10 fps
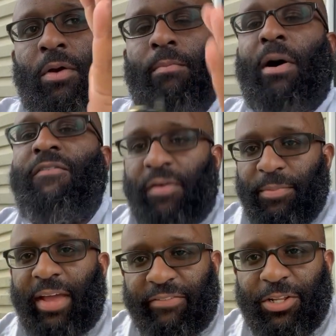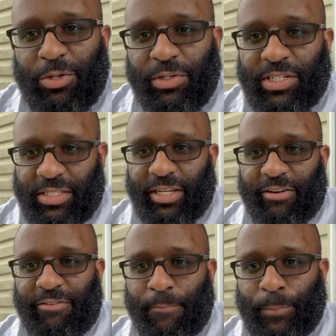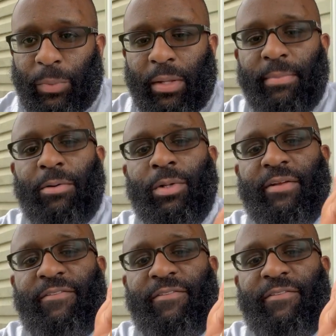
both of them you have to do it yourself. But with the